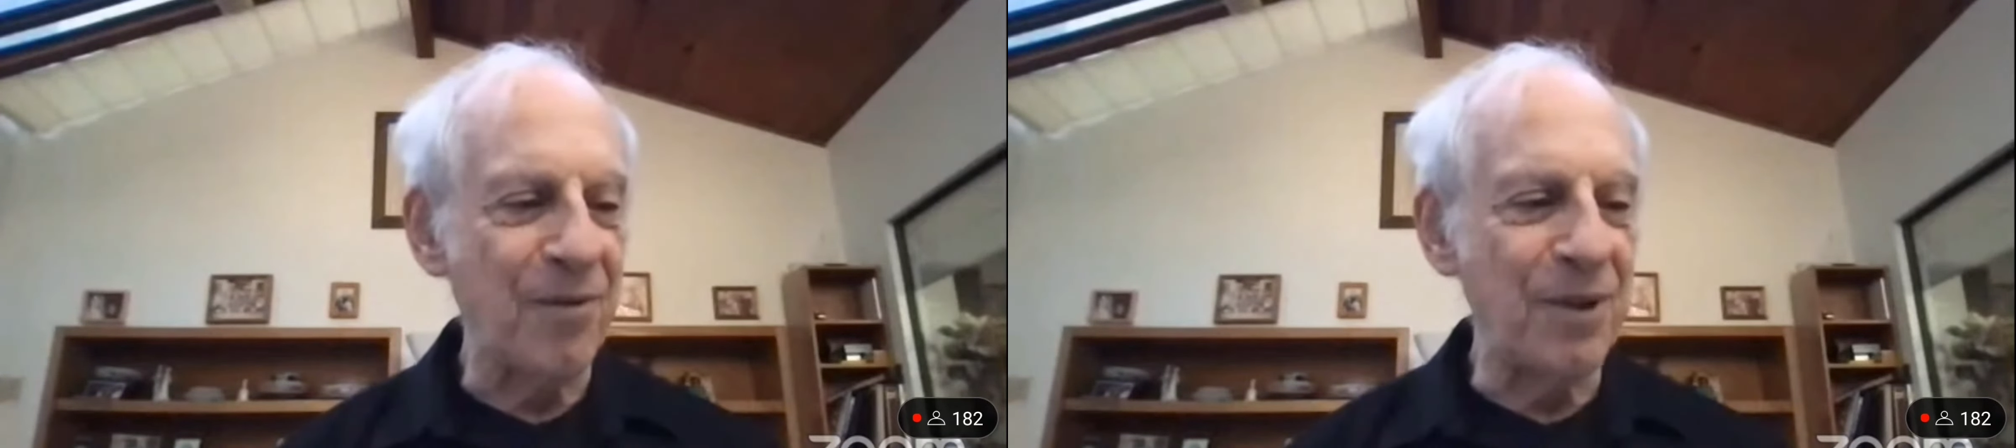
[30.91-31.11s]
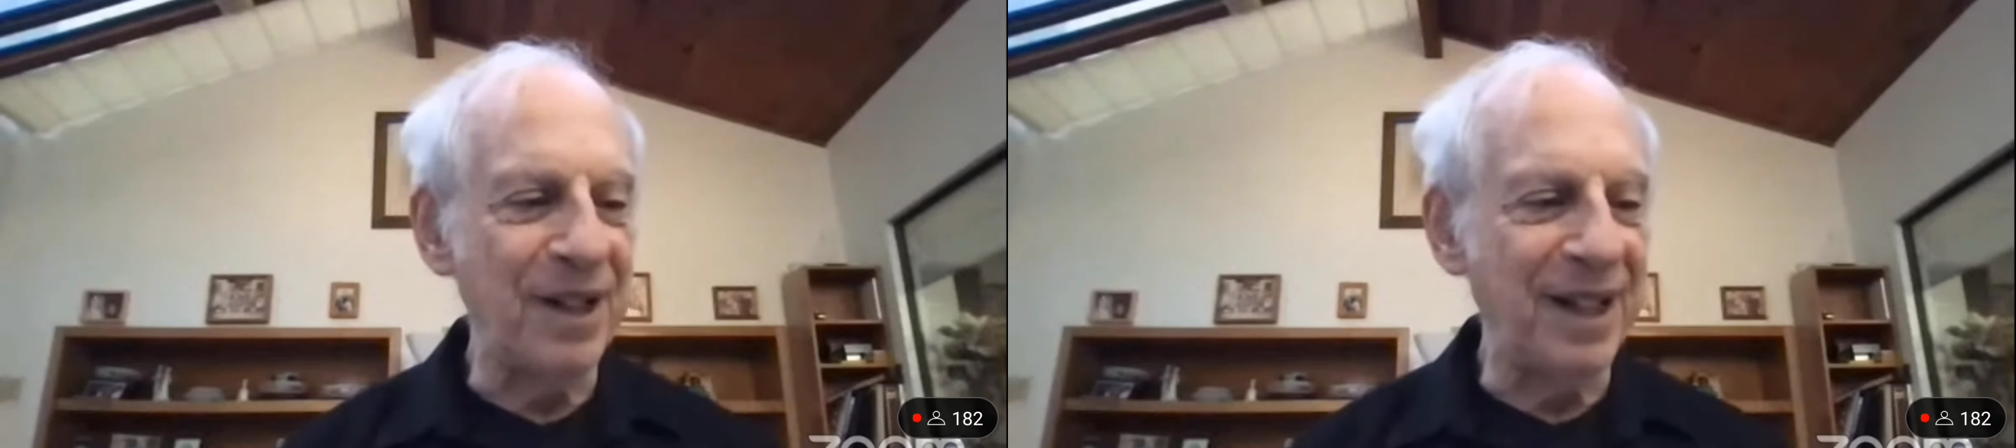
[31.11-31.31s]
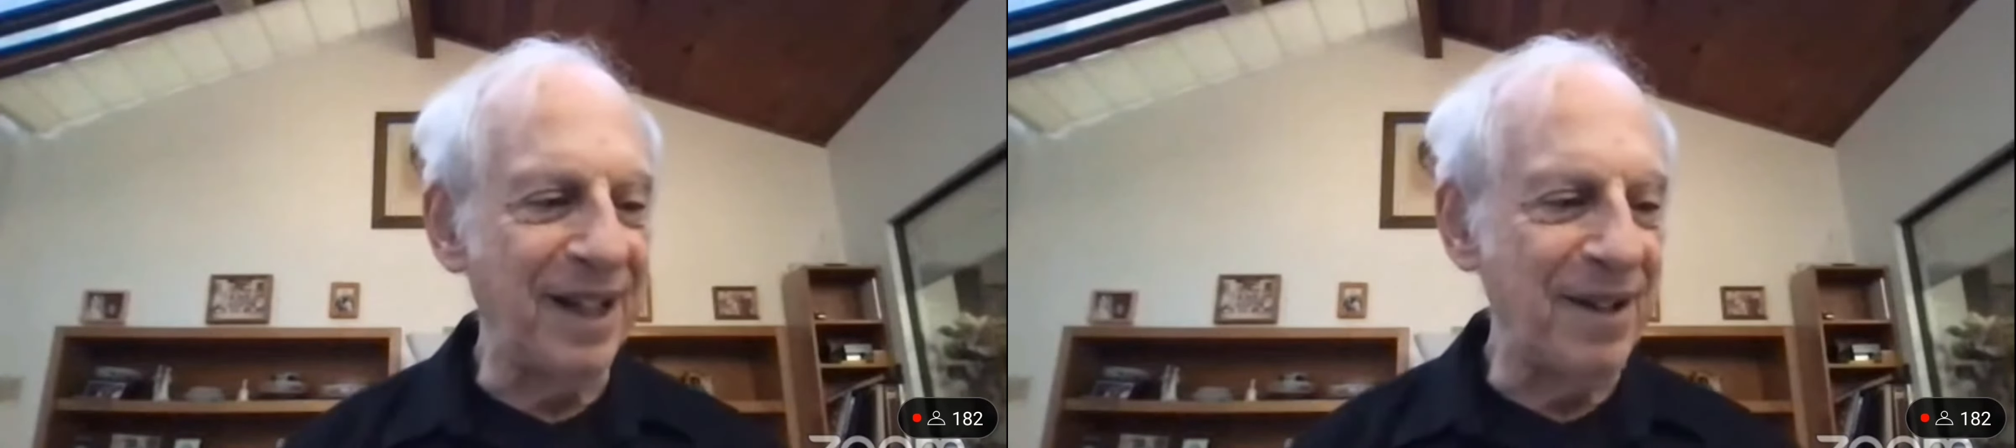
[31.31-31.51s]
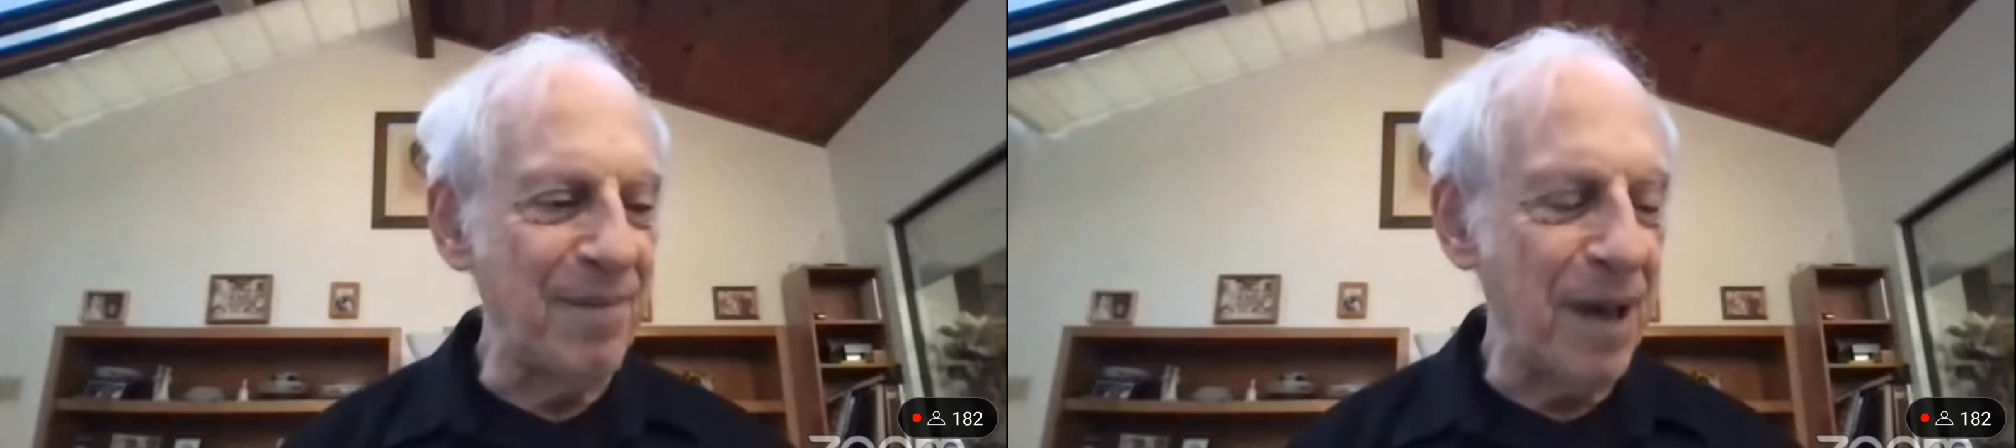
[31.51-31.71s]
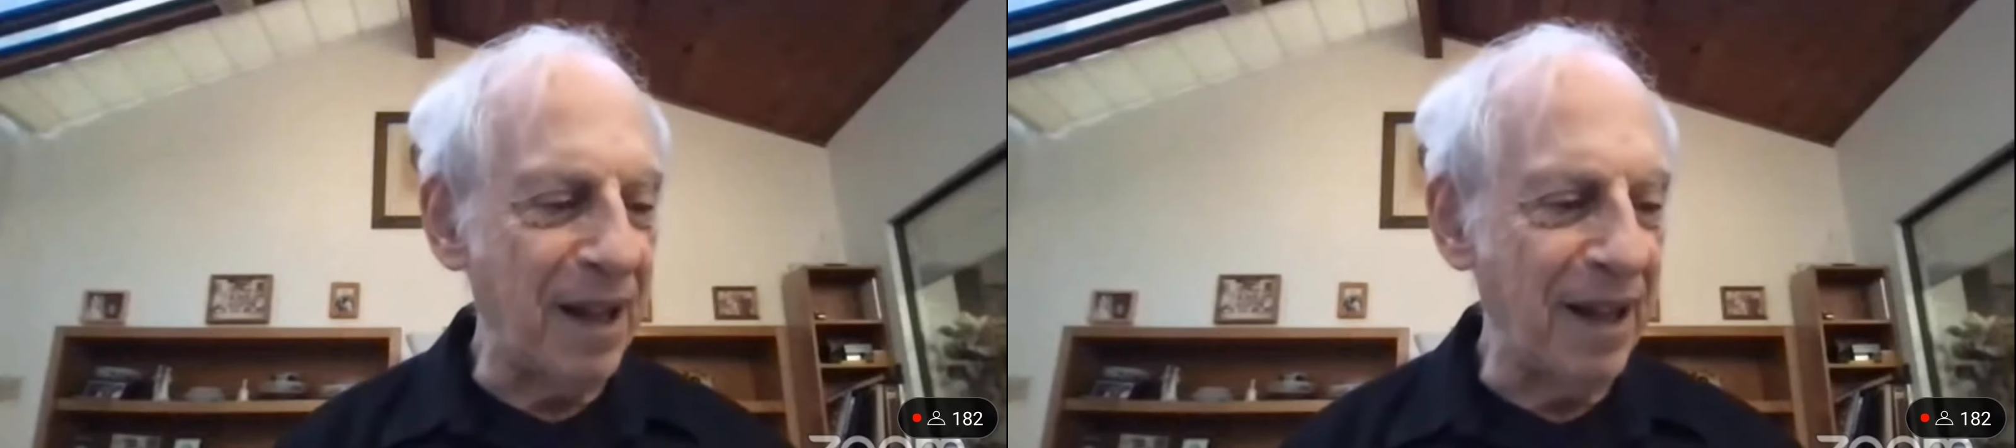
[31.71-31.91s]
really
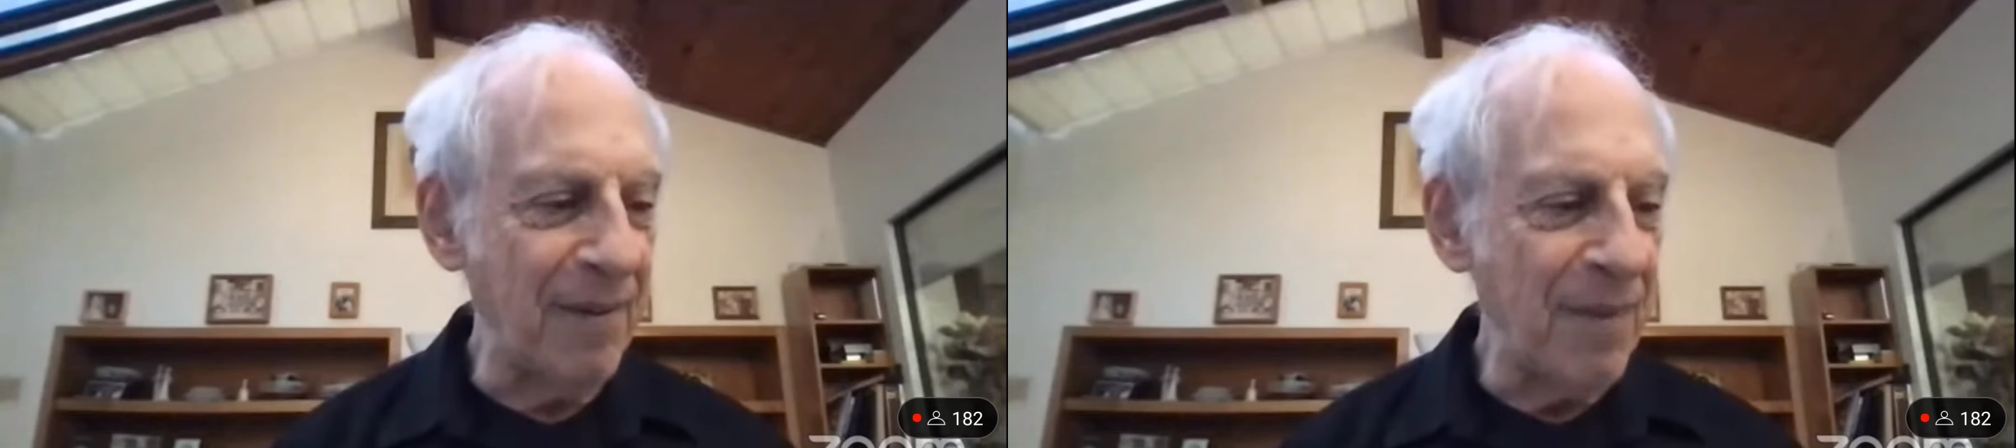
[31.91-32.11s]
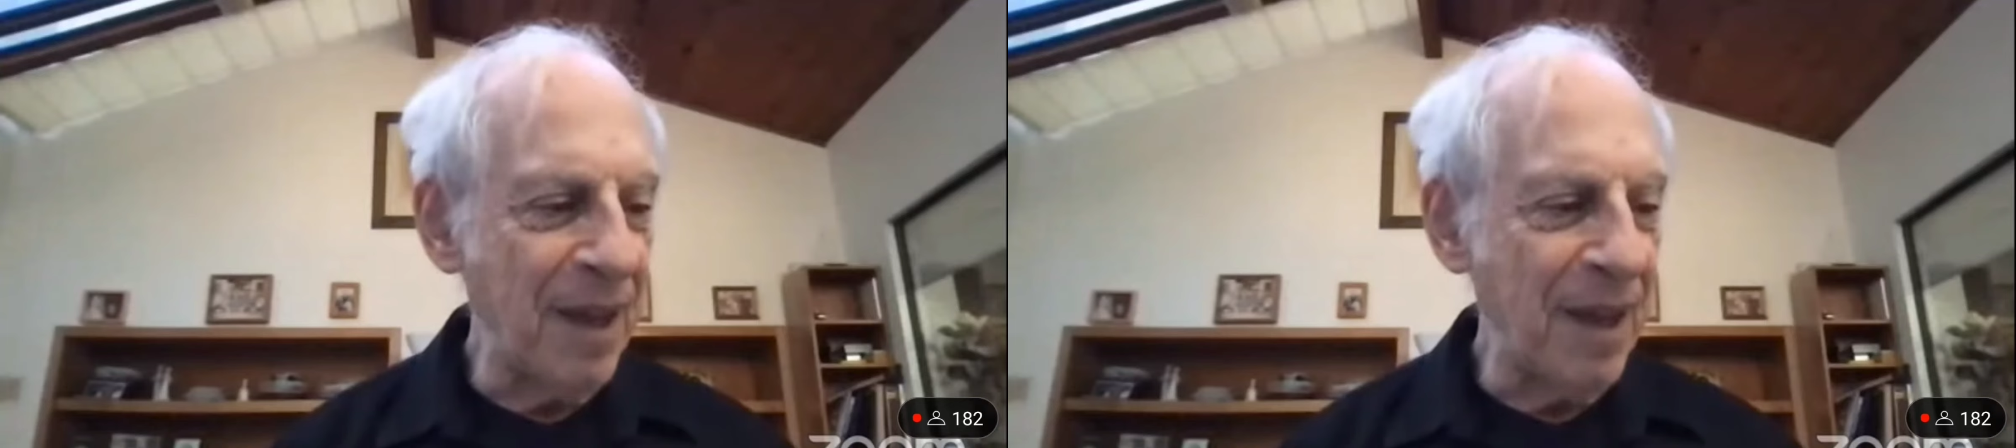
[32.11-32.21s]
compelling.